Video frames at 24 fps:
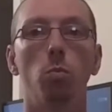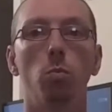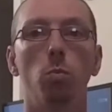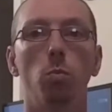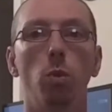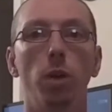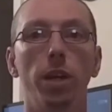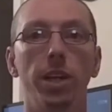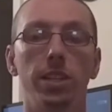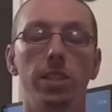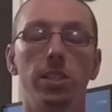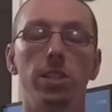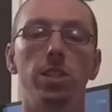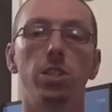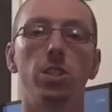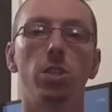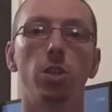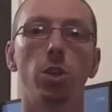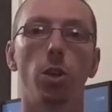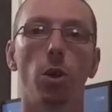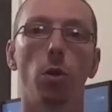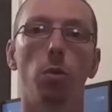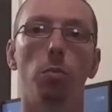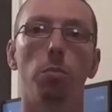What is the
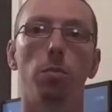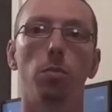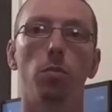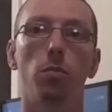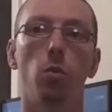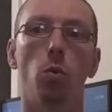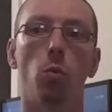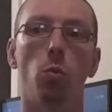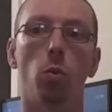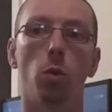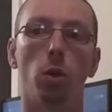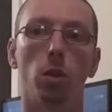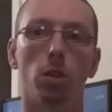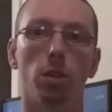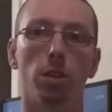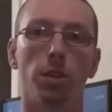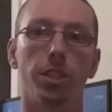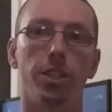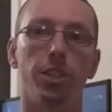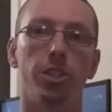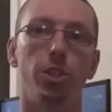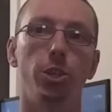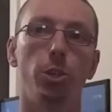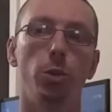scope of the world
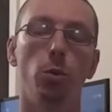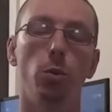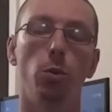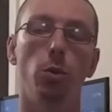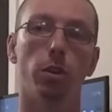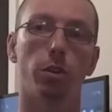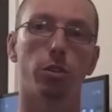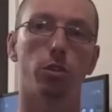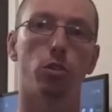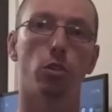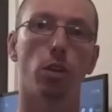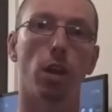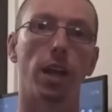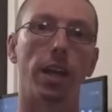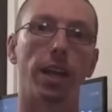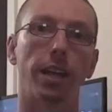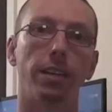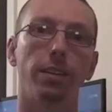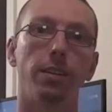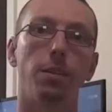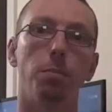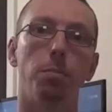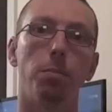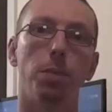that you are trying
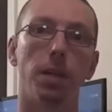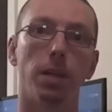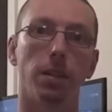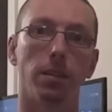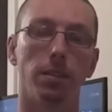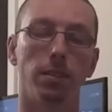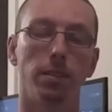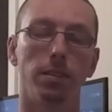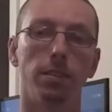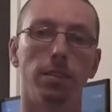to build?